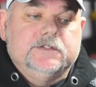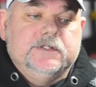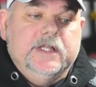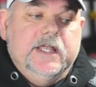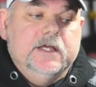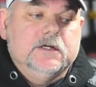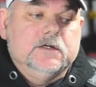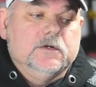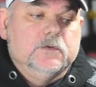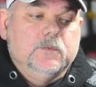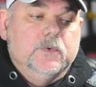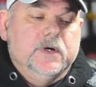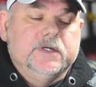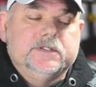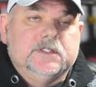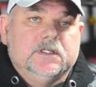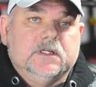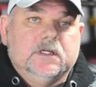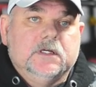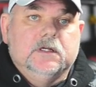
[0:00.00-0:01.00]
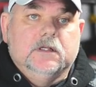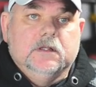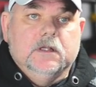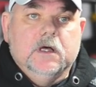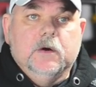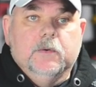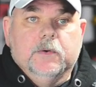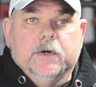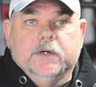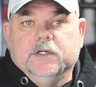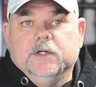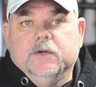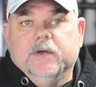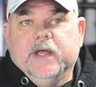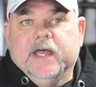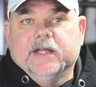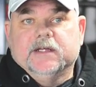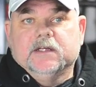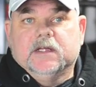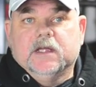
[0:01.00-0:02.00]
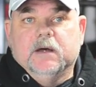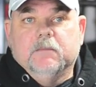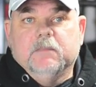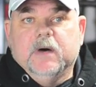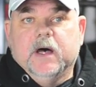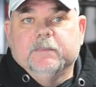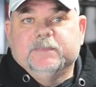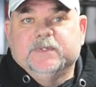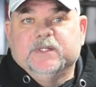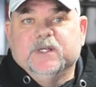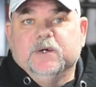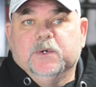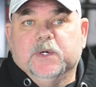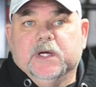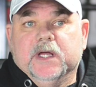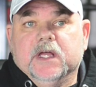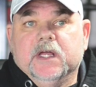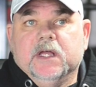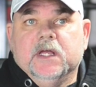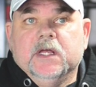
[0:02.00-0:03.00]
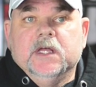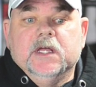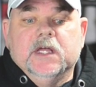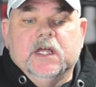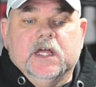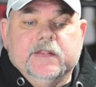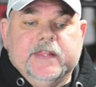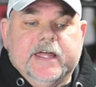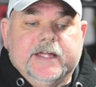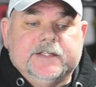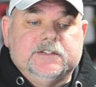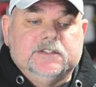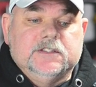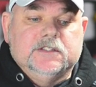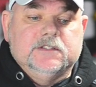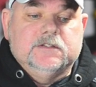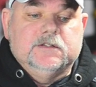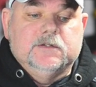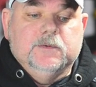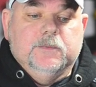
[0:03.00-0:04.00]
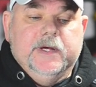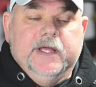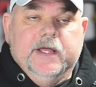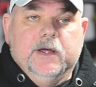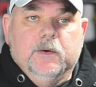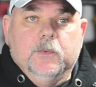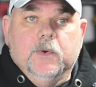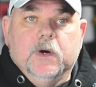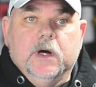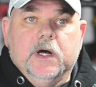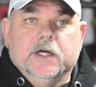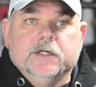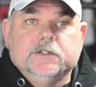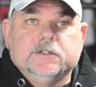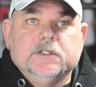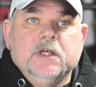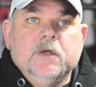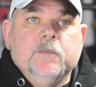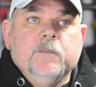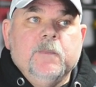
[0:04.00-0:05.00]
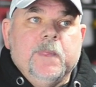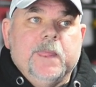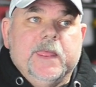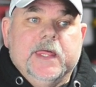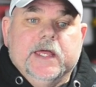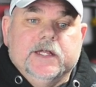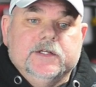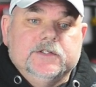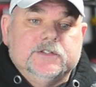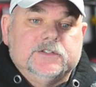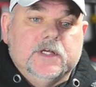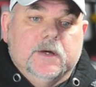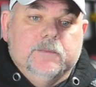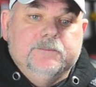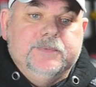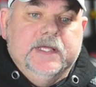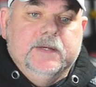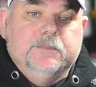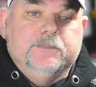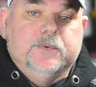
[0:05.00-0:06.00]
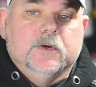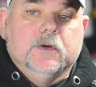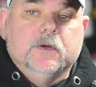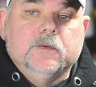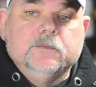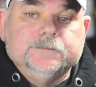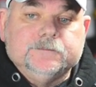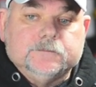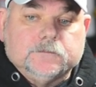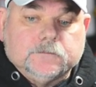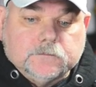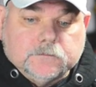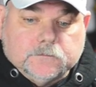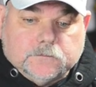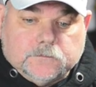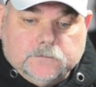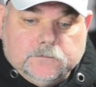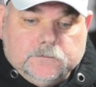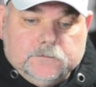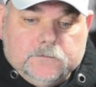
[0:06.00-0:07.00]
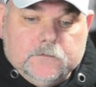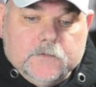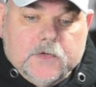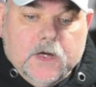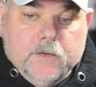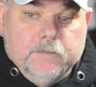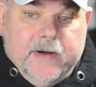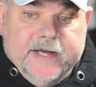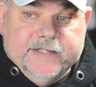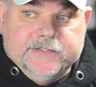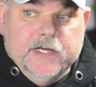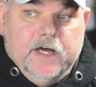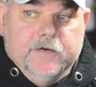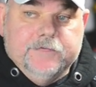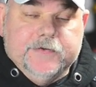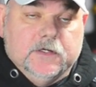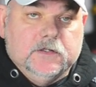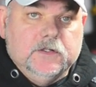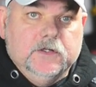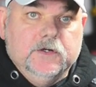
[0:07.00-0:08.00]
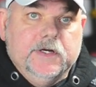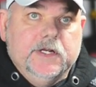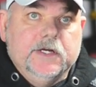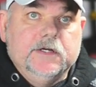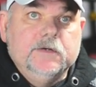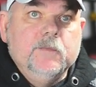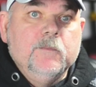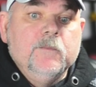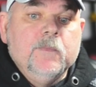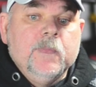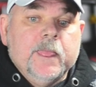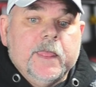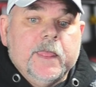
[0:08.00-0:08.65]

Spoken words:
the standard wasn't gonna lower. You had to come up to it, and that's just the way it was. And some people, myself included,